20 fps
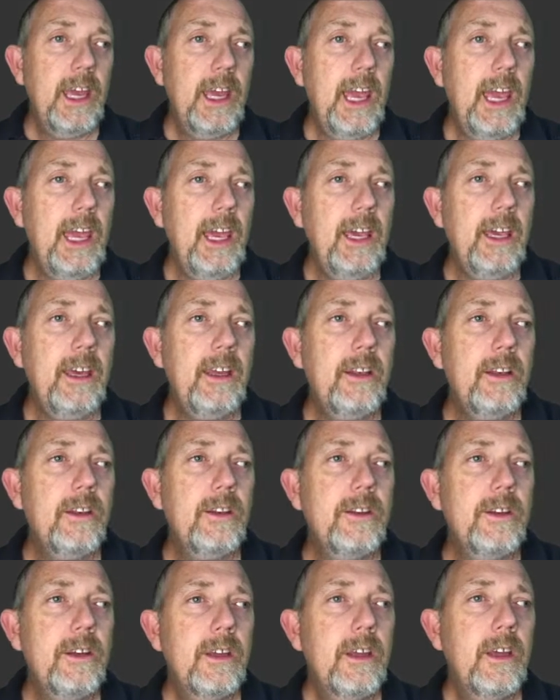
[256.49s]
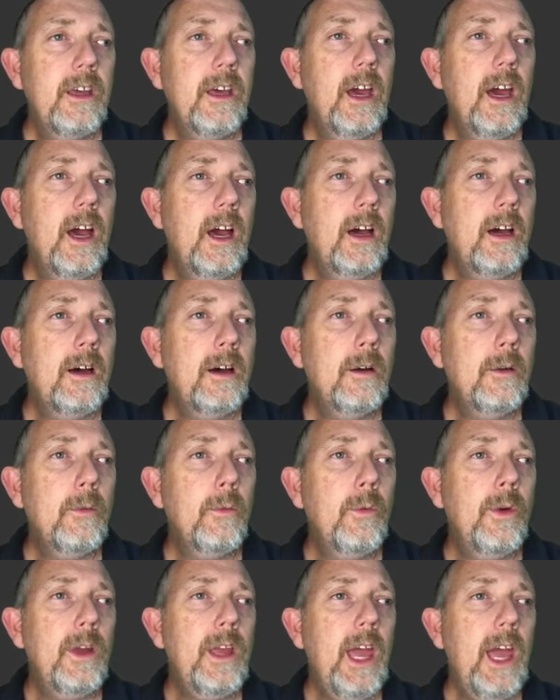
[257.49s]
And
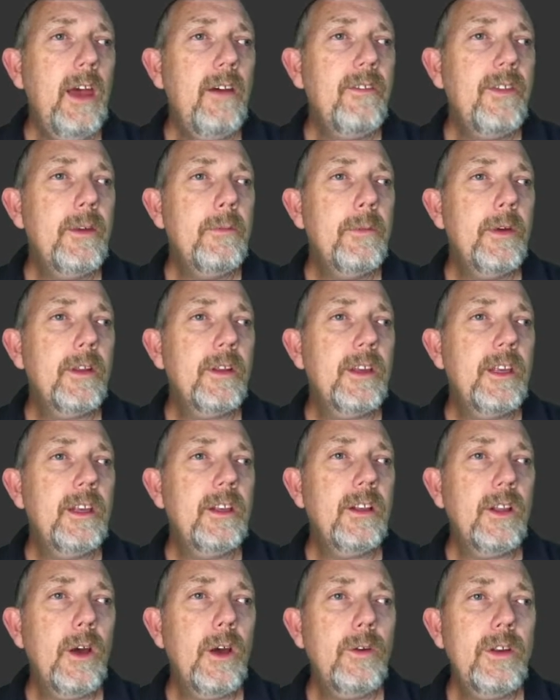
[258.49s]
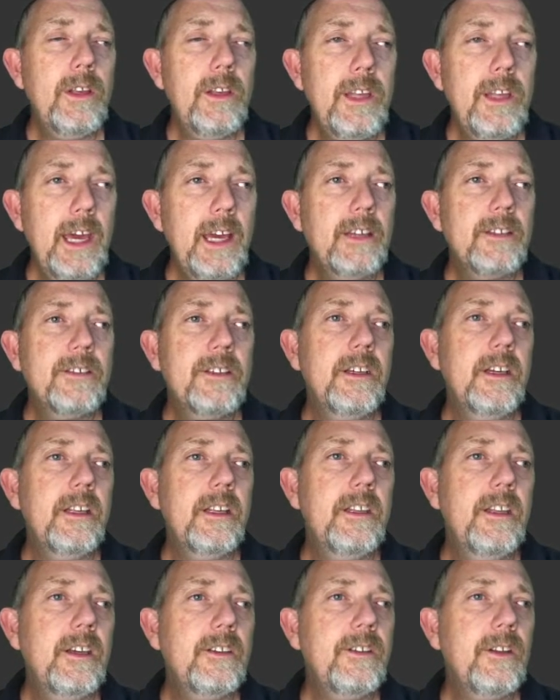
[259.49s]
we have the ability to load in decks.
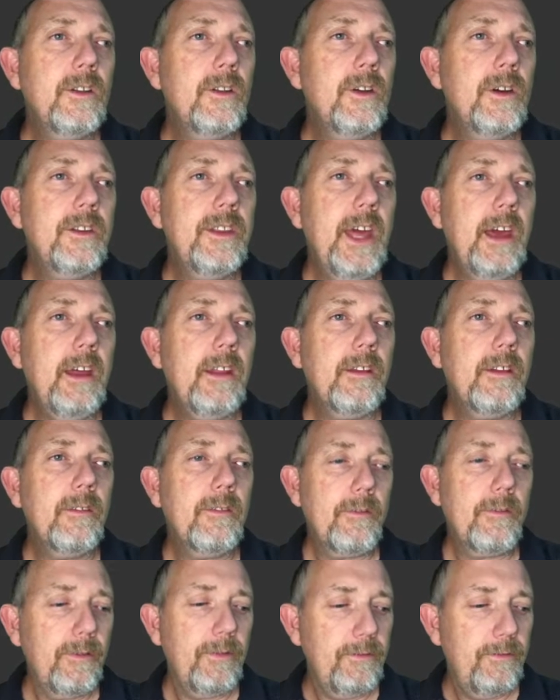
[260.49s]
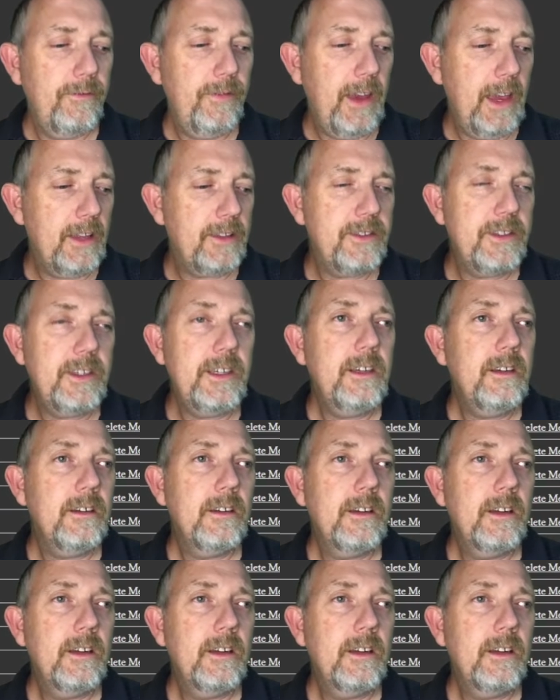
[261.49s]
It doesn't look that fancy.